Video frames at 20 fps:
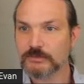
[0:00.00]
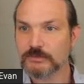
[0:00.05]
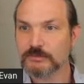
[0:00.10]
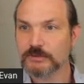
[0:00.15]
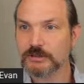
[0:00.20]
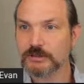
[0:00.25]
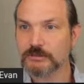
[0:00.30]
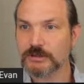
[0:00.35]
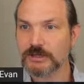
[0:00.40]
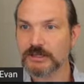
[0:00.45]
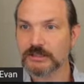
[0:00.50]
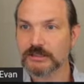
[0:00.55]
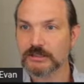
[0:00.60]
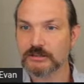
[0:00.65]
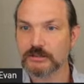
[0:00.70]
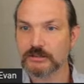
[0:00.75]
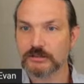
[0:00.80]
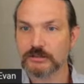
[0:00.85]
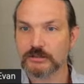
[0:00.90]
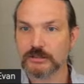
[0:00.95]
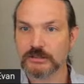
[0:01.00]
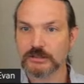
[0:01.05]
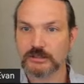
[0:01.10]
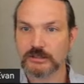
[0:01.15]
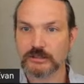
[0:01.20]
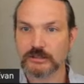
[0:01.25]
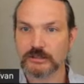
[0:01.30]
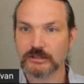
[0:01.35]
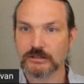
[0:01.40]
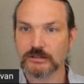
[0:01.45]
let me go back and look
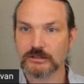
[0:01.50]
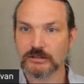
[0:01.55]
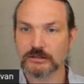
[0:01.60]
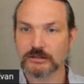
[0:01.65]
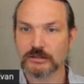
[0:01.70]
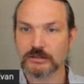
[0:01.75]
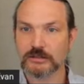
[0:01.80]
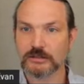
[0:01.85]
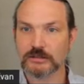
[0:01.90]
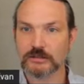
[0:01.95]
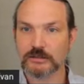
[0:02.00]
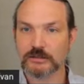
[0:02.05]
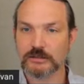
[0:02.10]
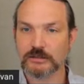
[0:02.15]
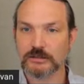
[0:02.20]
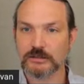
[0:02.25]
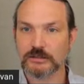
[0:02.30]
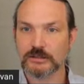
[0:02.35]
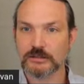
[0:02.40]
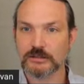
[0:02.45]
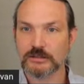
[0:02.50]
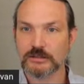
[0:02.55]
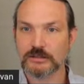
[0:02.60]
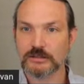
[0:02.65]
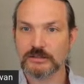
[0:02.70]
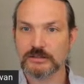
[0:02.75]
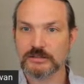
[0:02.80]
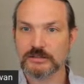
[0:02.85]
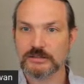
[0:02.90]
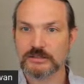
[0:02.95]
here.
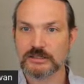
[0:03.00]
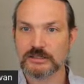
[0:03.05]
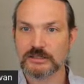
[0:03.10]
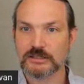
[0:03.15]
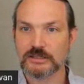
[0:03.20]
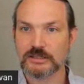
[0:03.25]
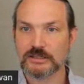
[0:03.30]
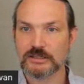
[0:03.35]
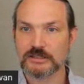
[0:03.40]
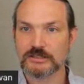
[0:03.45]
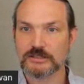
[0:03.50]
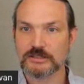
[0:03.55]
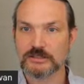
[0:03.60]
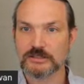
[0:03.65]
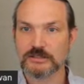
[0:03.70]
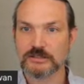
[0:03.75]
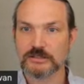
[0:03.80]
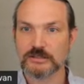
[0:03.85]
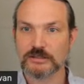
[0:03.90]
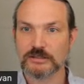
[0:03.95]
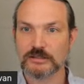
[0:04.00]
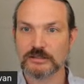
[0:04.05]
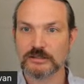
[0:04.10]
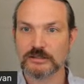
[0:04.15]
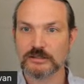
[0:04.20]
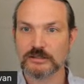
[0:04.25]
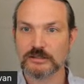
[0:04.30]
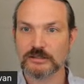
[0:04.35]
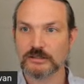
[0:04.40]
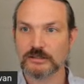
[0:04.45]
Is this?
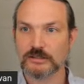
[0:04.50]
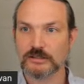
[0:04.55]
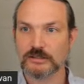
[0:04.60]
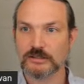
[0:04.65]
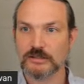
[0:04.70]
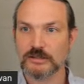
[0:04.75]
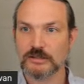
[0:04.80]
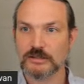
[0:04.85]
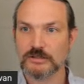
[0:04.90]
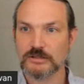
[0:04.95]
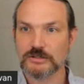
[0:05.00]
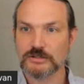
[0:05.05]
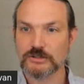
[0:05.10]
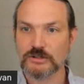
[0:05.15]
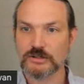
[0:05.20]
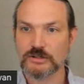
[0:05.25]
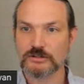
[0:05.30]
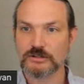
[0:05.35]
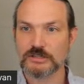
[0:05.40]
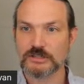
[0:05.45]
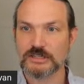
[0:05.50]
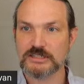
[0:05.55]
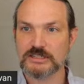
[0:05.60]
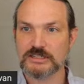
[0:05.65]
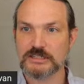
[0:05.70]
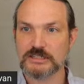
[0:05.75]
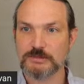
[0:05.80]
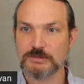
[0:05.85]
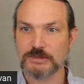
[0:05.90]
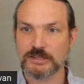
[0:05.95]
So there
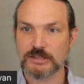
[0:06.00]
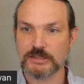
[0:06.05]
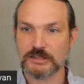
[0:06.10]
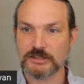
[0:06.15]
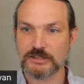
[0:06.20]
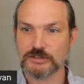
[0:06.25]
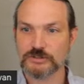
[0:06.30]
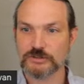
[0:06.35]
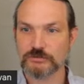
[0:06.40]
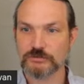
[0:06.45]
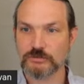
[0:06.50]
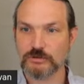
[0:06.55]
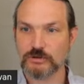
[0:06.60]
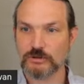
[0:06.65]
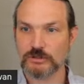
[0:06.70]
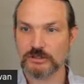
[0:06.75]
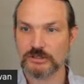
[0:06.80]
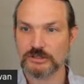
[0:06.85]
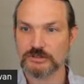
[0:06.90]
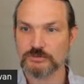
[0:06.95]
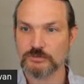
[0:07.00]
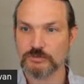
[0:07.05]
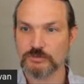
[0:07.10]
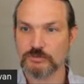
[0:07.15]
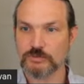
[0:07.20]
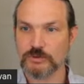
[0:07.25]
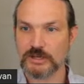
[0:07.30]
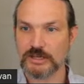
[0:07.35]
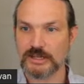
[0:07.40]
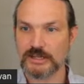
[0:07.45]
needs to be a cluster role as
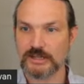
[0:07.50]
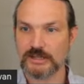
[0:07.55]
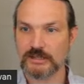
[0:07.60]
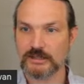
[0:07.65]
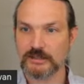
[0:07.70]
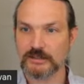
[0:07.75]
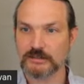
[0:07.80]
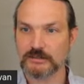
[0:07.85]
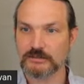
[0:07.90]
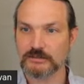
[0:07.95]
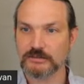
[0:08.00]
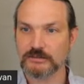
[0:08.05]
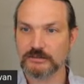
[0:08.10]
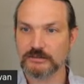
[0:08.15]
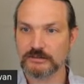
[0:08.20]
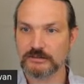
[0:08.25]
well.